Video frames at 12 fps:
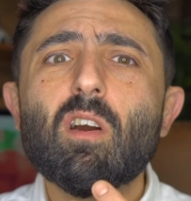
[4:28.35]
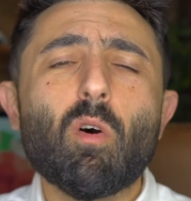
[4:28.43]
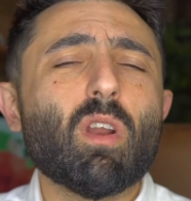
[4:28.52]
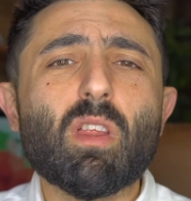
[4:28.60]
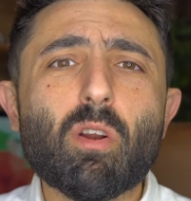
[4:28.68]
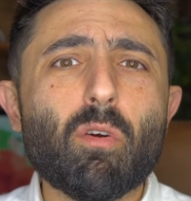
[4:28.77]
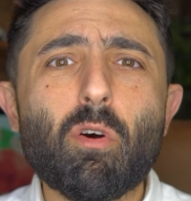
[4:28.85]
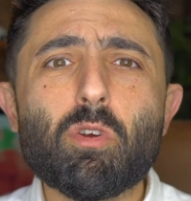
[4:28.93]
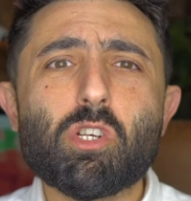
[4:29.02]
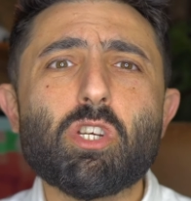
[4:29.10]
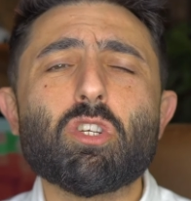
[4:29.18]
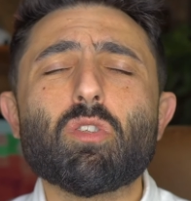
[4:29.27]
going to the
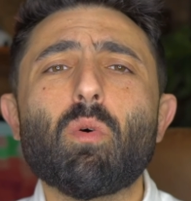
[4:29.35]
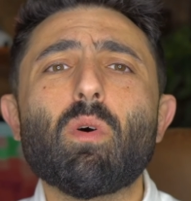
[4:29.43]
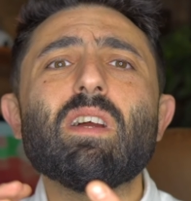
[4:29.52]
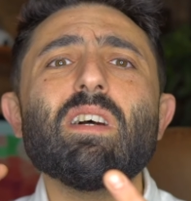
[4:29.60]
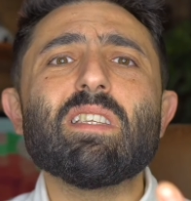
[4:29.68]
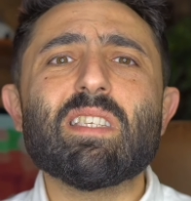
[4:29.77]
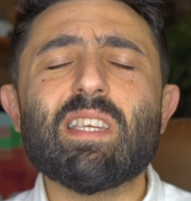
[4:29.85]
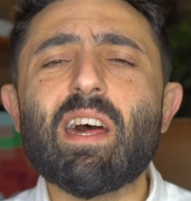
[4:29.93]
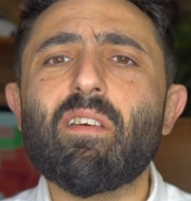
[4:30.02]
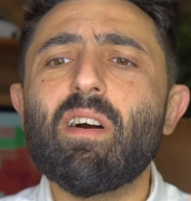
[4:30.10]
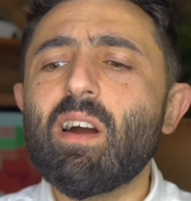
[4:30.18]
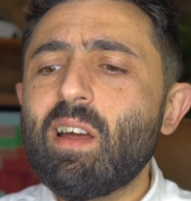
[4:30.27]
grocery store,
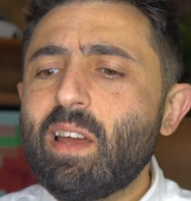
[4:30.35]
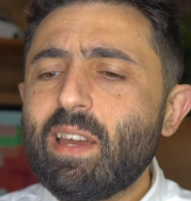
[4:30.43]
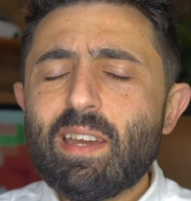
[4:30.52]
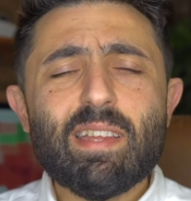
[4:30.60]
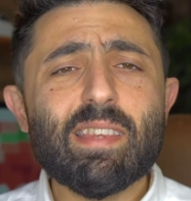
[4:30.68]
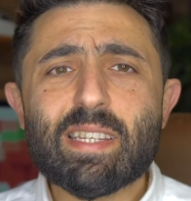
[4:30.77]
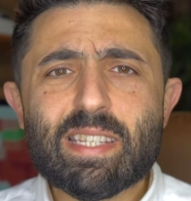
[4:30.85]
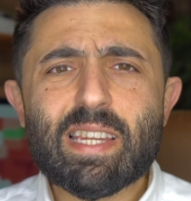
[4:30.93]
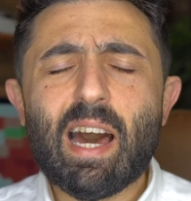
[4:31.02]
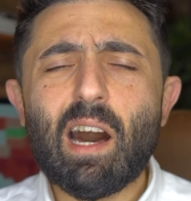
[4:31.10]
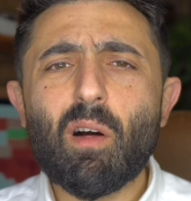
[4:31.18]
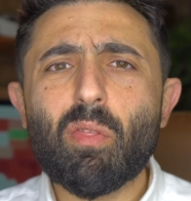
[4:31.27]
etc. In the
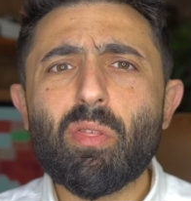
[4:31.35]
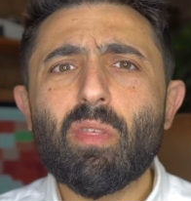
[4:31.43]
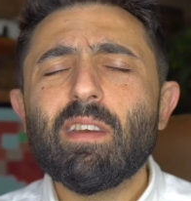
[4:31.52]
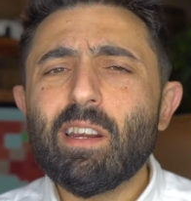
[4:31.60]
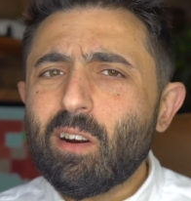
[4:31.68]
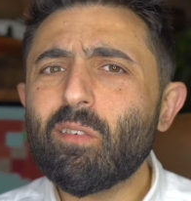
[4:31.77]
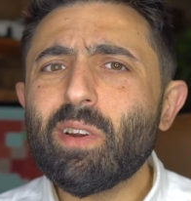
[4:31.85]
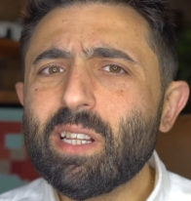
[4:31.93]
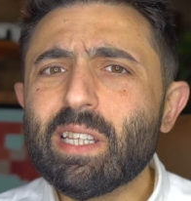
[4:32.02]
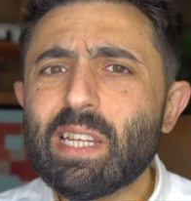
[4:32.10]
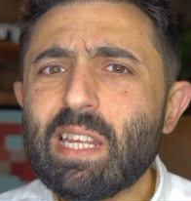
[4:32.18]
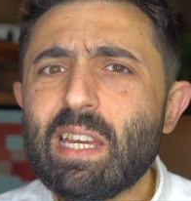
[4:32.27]
South, you don't
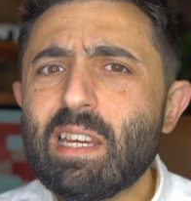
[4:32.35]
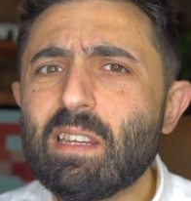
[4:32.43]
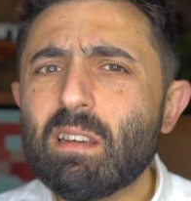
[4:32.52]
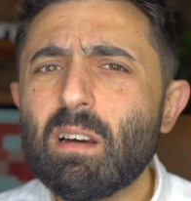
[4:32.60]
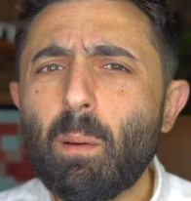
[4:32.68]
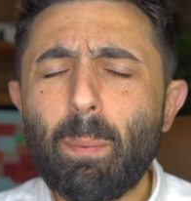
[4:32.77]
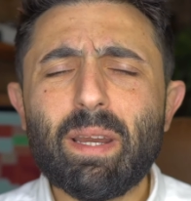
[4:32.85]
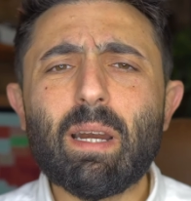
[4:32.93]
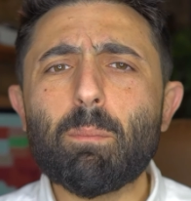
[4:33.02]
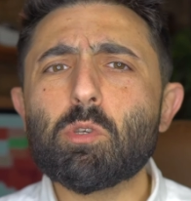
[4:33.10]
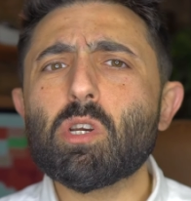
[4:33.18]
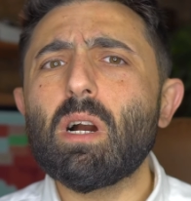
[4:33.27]
really need a
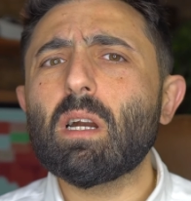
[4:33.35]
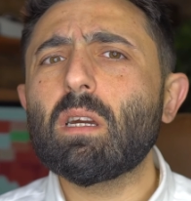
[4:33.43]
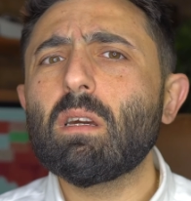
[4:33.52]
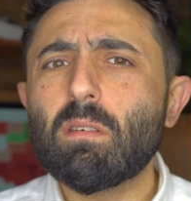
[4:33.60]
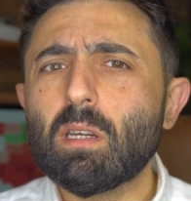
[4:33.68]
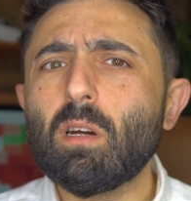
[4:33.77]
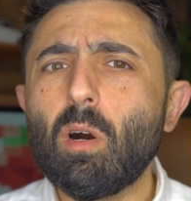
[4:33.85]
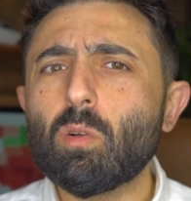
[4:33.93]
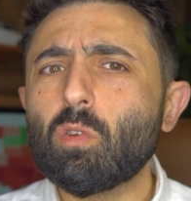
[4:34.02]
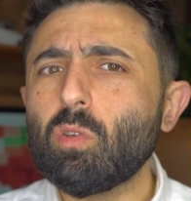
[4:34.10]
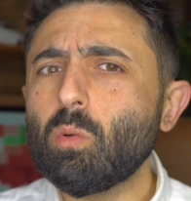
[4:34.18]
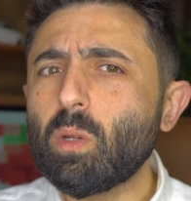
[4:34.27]
pickup truck to go
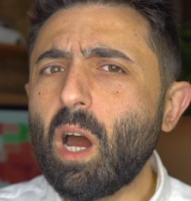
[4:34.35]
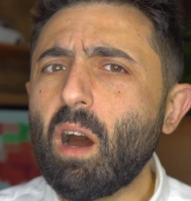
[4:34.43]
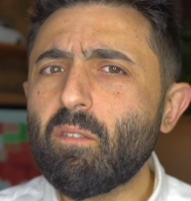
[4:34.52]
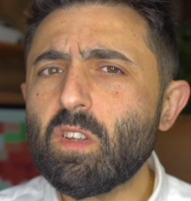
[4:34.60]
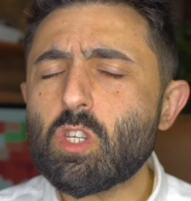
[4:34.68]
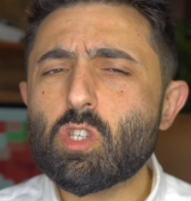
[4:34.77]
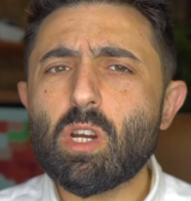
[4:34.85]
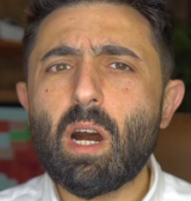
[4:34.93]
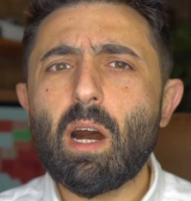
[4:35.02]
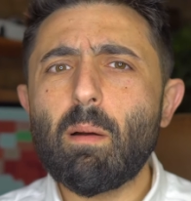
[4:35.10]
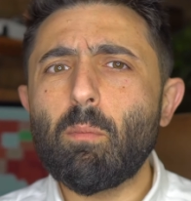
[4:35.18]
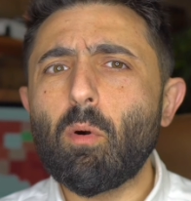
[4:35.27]
to an office
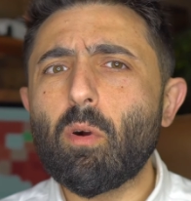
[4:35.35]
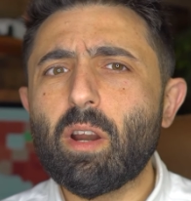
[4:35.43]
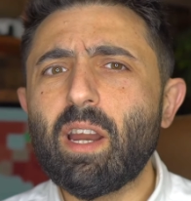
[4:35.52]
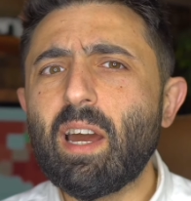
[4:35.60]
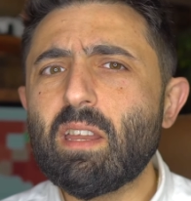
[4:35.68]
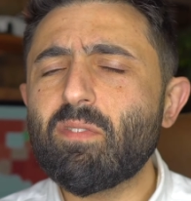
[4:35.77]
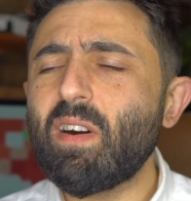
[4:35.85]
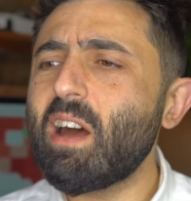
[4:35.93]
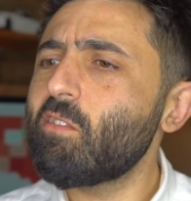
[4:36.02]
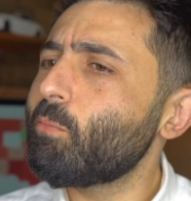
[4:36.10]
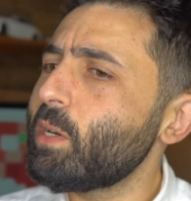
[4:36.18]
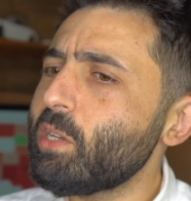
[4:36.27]
job or a nine to
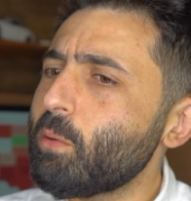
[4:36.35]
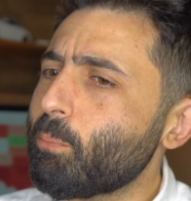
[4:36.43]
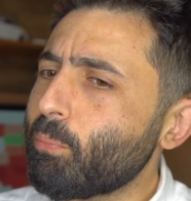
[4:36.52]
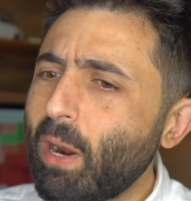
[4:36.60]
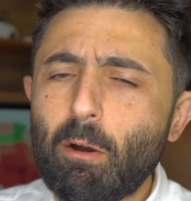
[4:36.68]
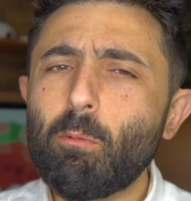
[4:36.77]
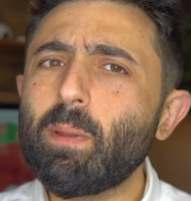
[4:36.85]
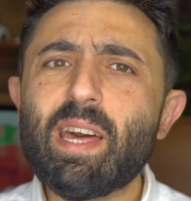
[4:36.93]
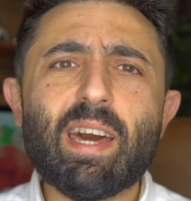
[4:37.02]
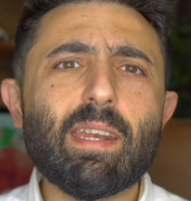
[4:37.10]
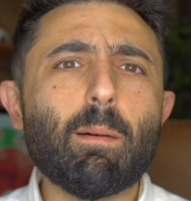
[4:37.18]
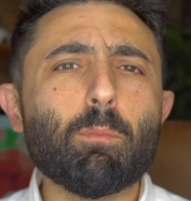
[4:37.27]
five, but you probably
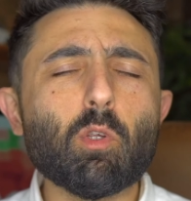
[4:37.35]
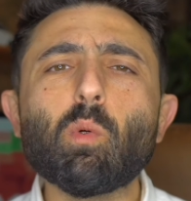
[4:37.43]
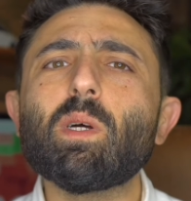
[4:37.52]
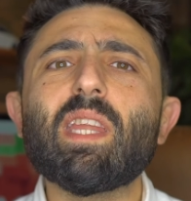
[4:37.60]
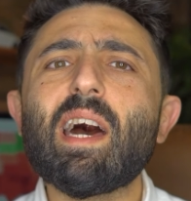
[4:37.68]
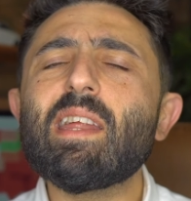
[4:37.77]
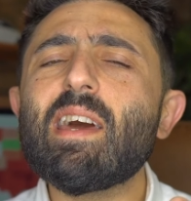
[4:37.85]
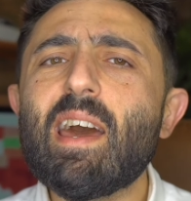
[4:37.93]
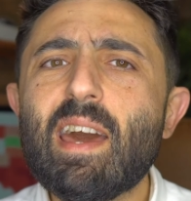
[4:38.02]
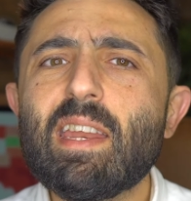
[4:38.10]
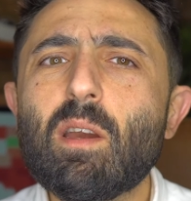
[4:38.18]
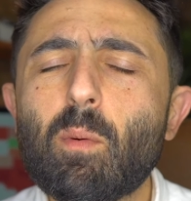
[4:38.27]
end up doing that
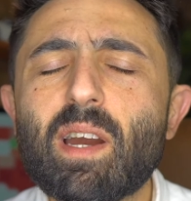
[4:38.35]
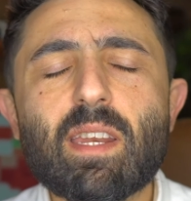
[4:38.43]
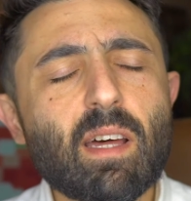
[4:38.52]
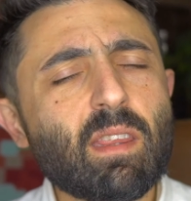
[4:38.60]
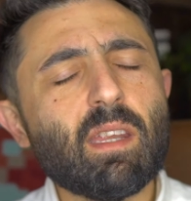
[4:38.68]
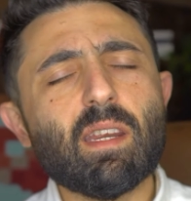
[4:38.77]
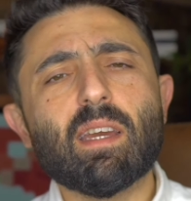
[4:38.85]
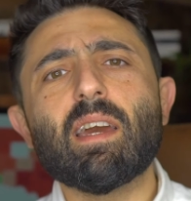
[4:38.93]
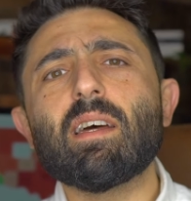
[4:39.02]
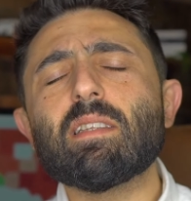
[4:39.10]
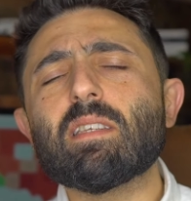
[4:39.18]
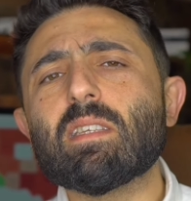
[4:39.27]
anyway. Nothing
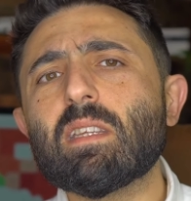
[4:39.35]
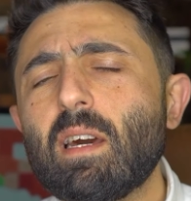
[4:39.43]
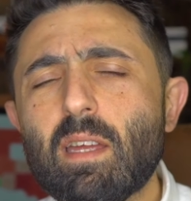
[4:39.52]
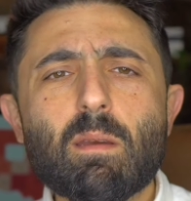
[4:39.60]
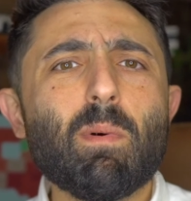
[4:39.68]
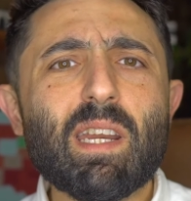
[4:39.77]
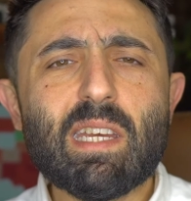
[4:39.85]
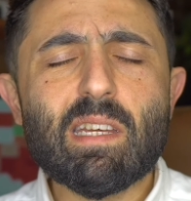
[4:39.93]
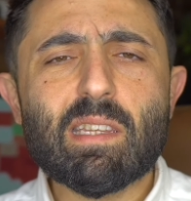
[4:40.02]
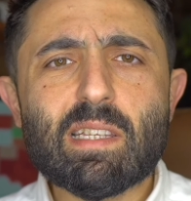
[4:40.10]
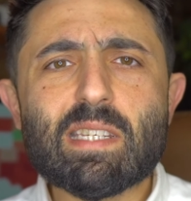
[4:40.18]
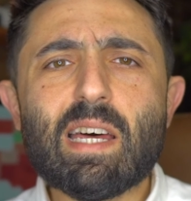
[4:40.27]
against anybody
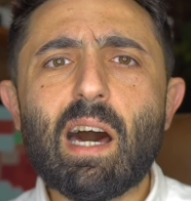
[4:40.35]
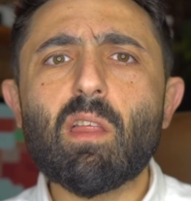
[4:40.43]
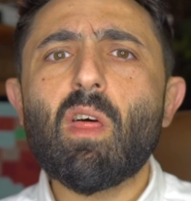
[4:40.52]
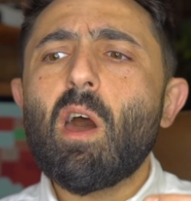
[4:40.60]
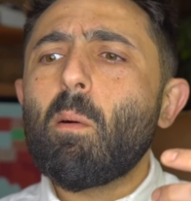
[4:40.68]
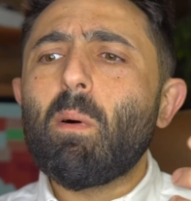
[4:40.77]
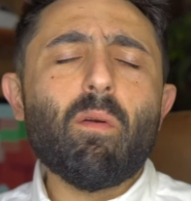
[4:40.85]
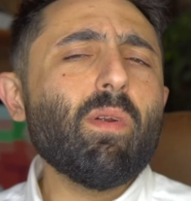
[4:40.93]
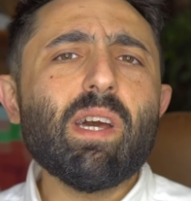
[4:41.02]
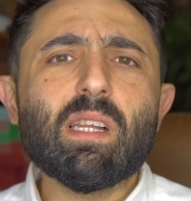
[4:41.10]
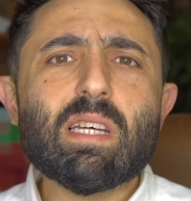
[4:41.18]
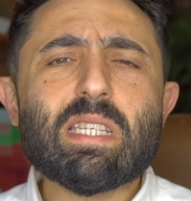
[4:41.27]
in the South. But
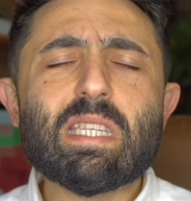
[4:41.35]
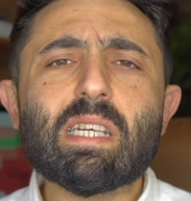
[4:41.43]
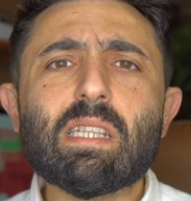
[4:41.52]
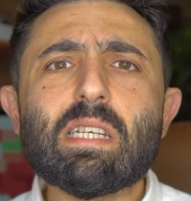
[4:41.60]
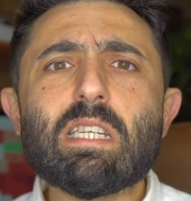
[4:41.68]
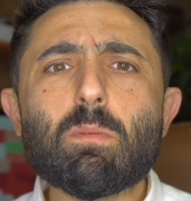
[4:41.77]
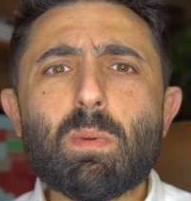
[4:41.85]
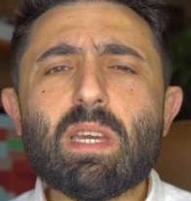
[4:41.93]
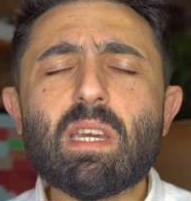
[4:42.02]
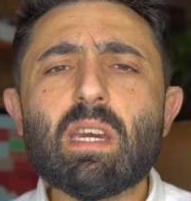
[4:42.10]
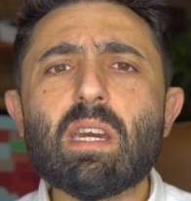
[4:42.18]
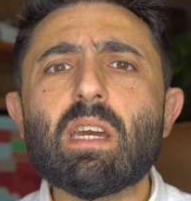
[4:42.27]
realistically
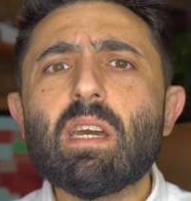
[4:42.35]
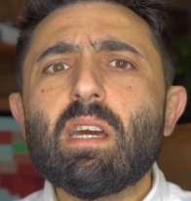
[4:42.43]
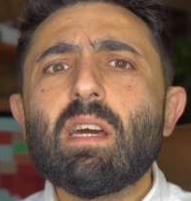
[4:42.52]
speaking,